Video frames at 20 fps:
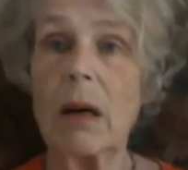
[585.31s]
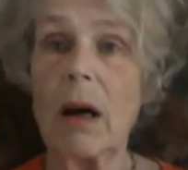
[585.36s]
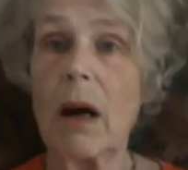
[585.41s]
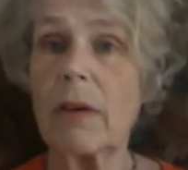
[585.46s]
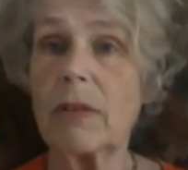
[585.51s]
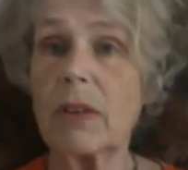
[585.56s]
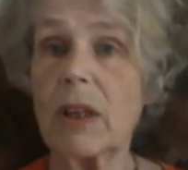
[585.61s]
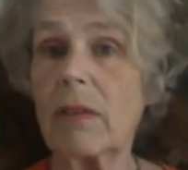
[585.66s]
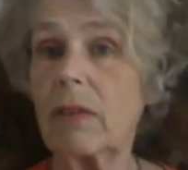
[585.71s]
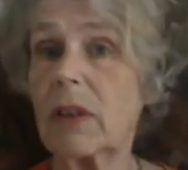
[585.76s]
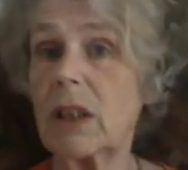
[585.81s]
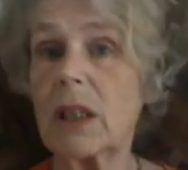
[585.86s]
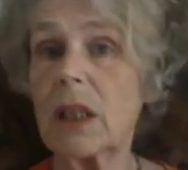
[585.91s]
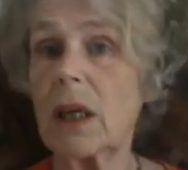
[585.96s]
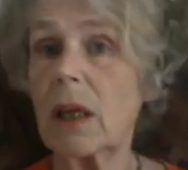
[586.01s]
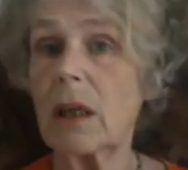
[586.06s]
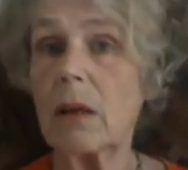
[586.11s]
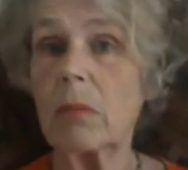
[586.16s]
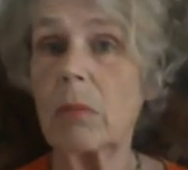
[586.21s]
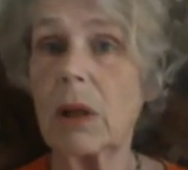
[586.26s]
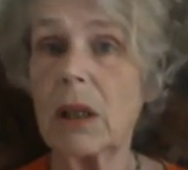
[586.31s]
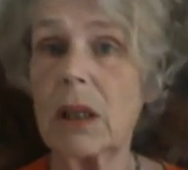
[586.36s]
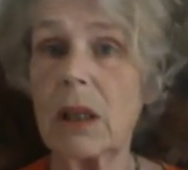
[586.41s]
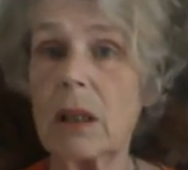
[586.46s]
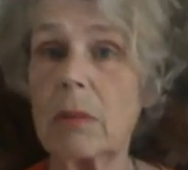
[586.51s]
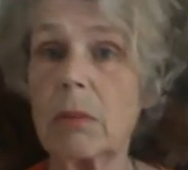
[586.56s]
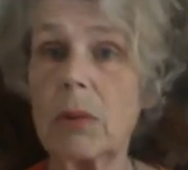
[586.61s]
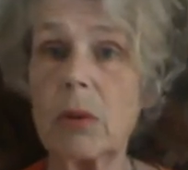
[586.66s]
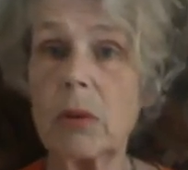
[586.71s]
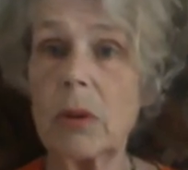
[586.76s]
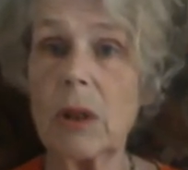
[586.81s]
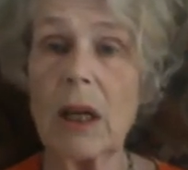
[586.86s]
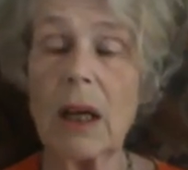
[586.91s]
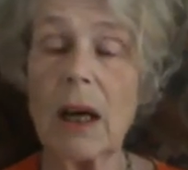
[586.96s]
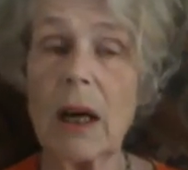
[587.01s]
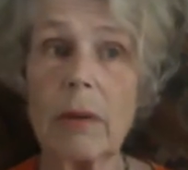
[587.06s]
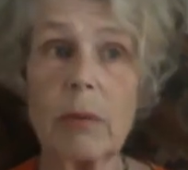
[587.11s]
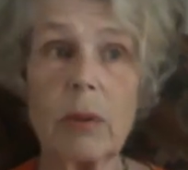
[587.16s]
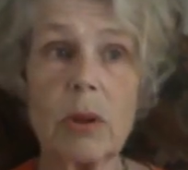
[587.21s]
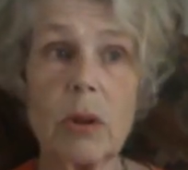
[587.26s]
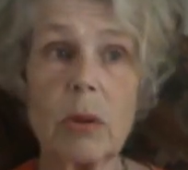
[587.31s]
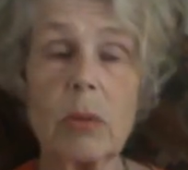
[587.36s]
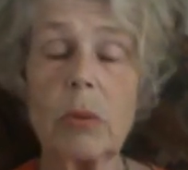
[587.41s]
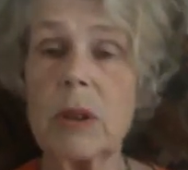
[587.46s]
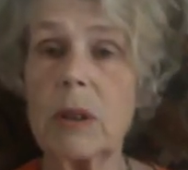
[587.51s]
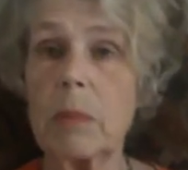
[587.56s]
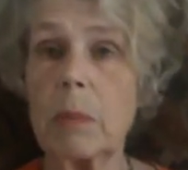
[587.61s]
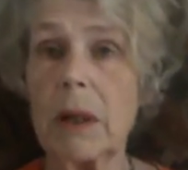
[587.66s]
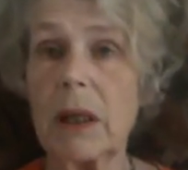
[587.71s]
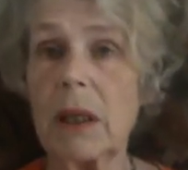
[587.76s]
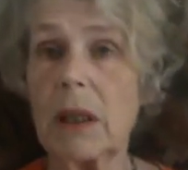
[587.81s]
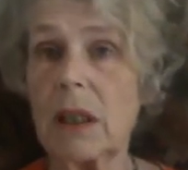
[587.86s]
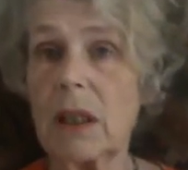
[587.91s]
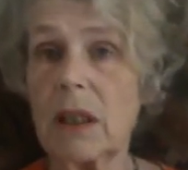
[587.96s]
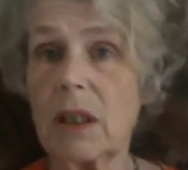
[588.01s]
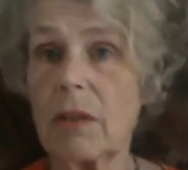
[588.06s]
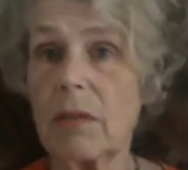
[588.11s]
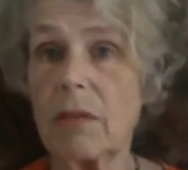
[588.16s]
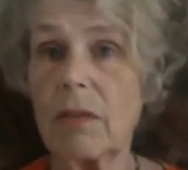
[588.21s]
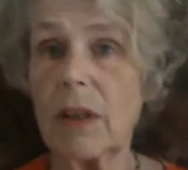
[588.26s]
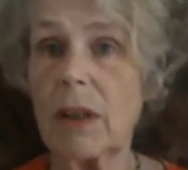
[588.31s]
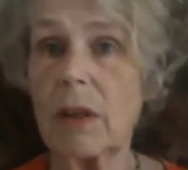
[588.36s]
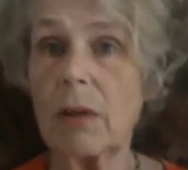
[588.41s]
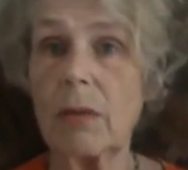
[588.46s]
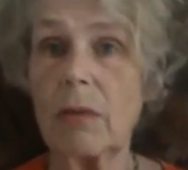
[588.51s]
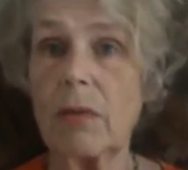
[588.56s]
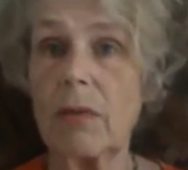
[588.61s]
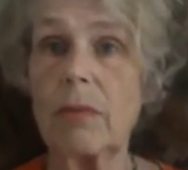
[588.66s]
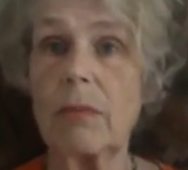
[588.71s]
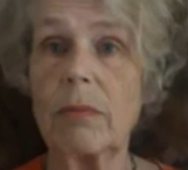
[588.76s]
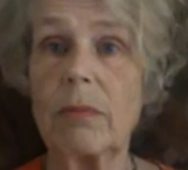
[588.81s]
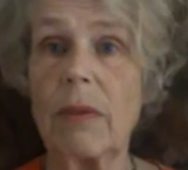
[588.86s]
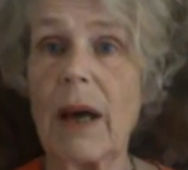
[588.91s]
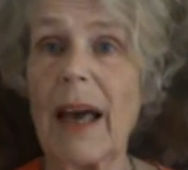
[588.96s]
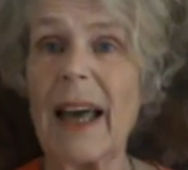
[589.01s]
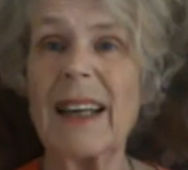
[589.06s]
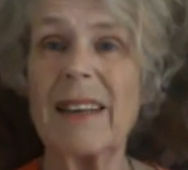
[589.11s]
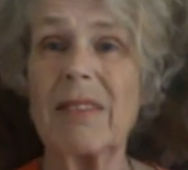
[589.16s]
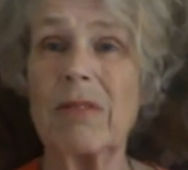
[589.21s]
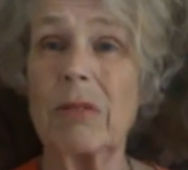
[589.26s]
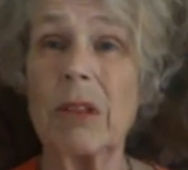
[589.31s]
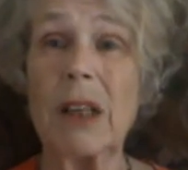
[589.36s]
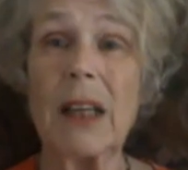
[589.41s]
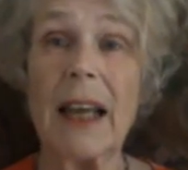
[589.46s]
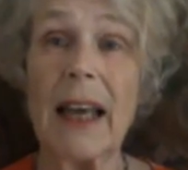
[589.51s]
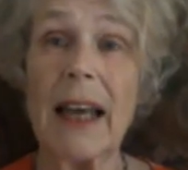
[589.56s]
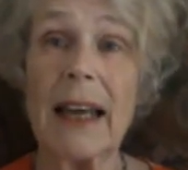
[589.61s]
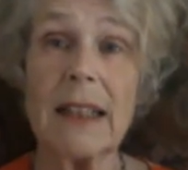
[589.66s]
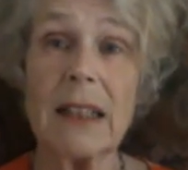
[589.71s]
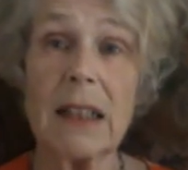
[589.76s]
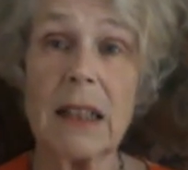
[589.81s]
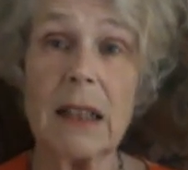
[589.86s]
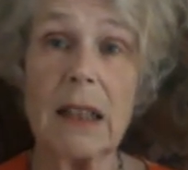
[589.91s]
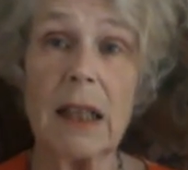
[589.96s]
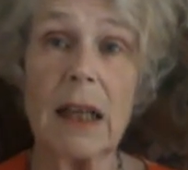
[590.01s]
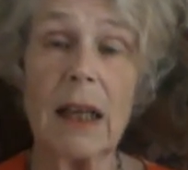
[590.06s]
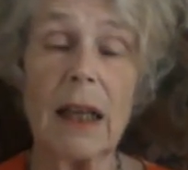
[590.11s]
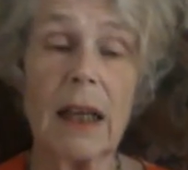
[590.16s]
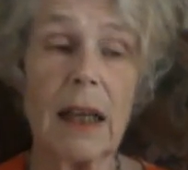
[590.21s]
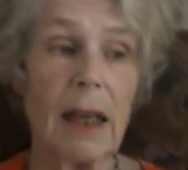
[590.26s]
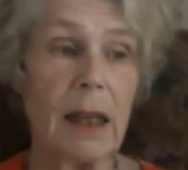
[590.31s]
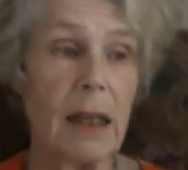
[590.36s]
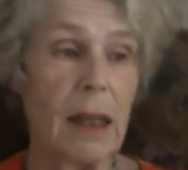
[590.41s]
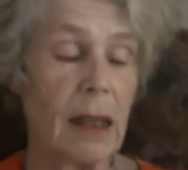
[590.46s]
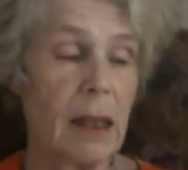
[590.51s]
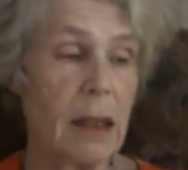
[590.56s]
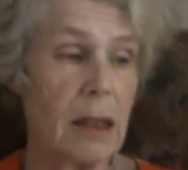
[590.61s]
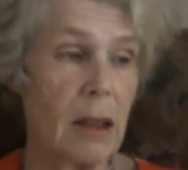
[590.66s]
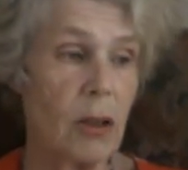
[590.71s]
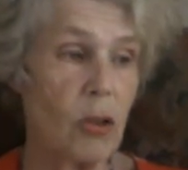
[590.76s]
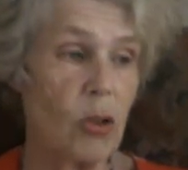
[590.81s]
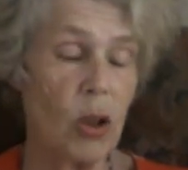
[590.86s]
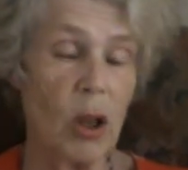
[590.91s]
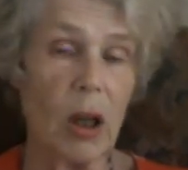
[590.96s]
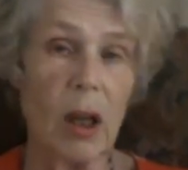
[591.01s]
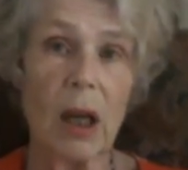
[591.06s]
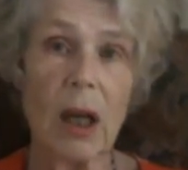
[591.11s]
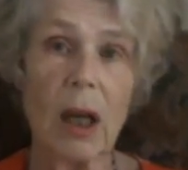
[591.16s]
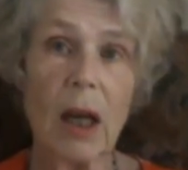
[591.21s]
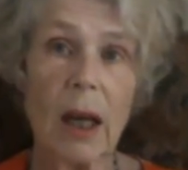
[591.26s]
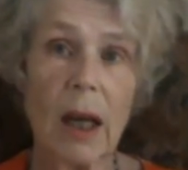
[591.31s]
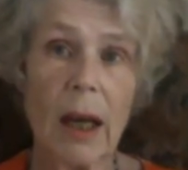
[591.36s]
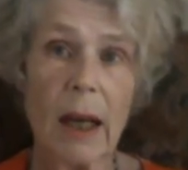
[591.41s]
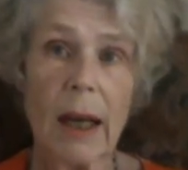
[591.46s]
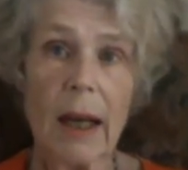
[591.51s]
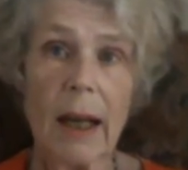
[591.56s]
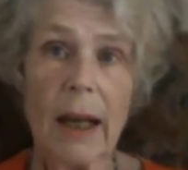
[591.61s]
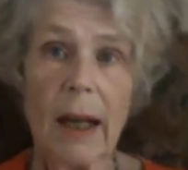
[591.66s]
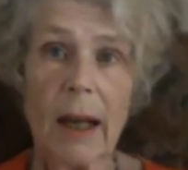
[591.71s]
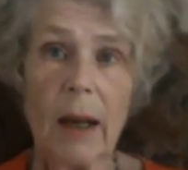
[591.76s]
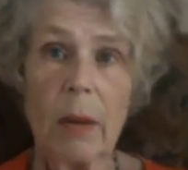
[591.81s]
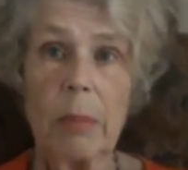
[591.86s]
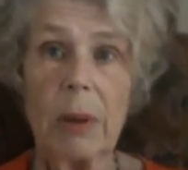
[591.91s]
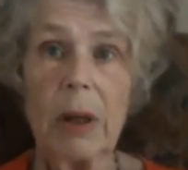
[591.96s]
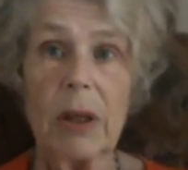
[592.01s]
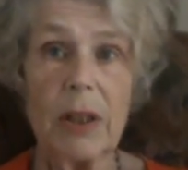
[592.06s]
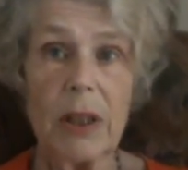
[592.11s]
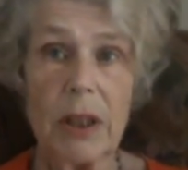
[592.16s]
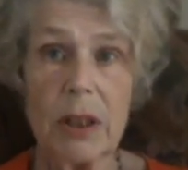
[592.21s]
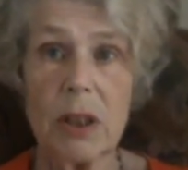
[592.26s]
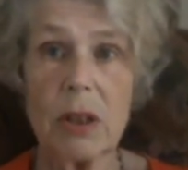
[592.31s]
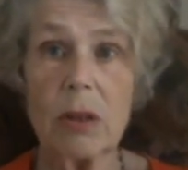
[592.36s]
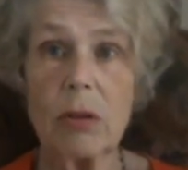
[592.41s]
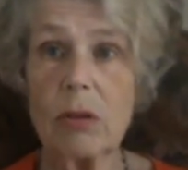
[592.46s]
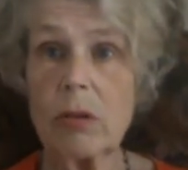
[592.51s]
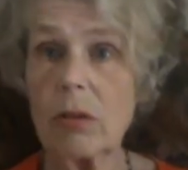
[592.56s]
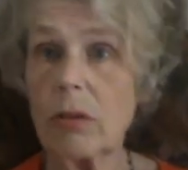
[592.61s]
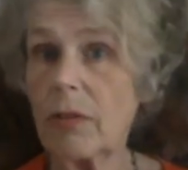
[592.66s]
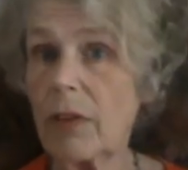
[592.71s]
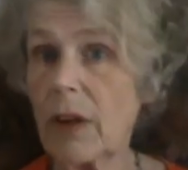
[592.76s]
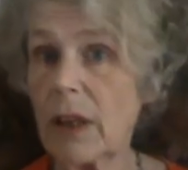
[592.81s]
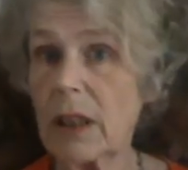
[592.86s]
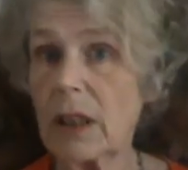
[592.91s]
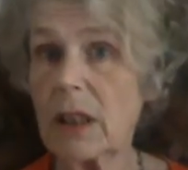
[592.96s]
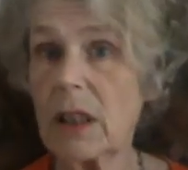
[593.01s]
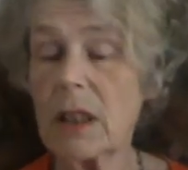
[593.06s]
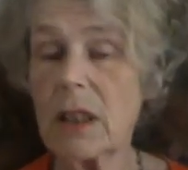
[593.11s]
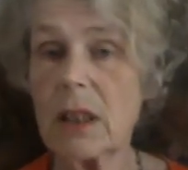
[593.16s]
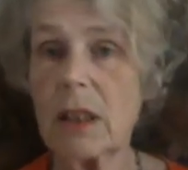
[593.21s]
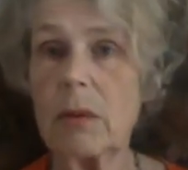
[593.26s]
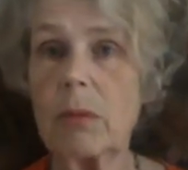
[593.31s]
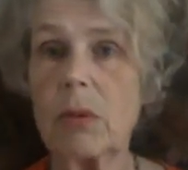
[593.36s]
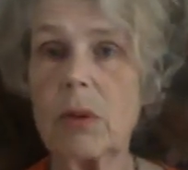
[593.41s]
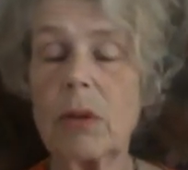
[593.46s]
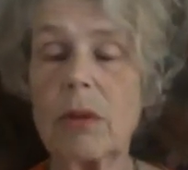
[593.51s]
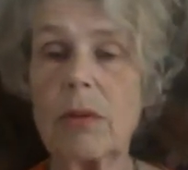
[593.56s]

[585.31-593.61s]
after having taken one in the morning, I was always beginning to feel really acidy again, etc. But this sucralfate does seem